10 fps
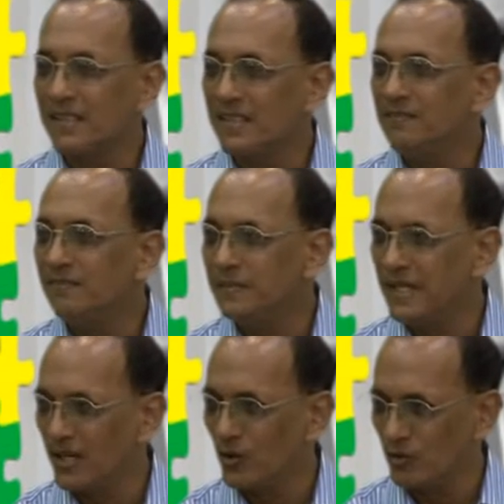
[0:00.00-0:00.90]
leave me
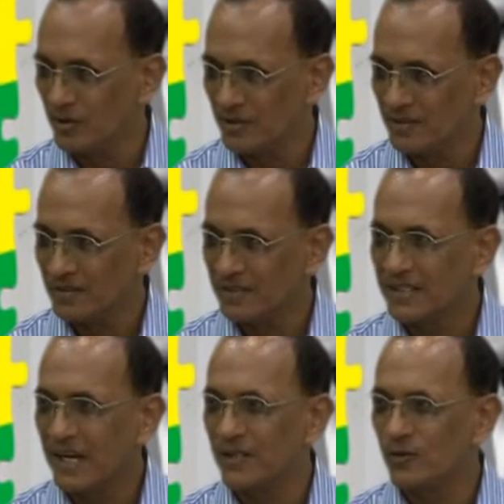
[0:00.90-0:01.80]
alone
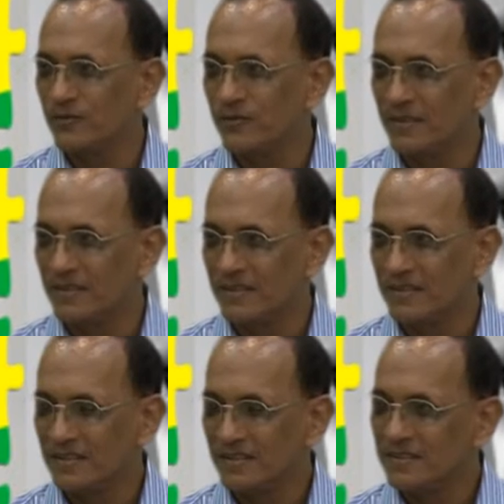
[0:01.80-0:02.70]
kind of
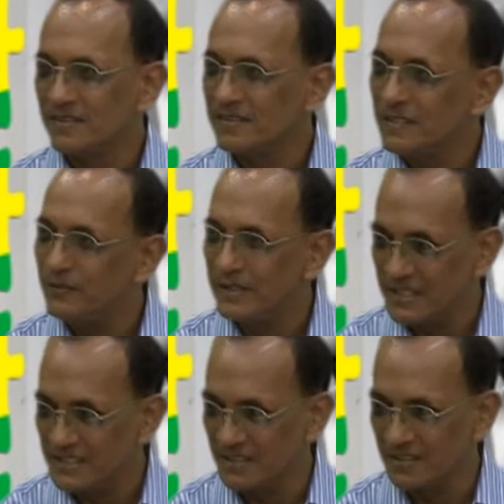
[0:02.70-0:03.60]

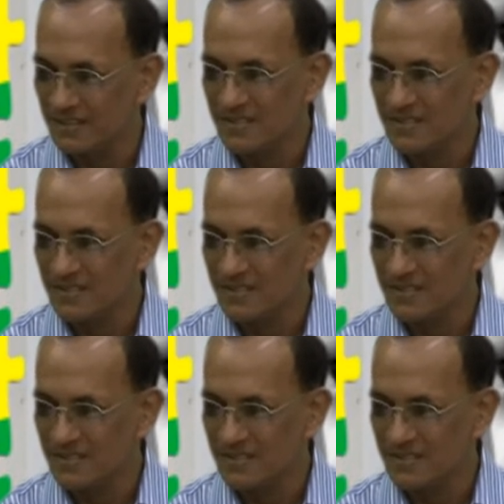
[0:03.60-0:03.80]
definition.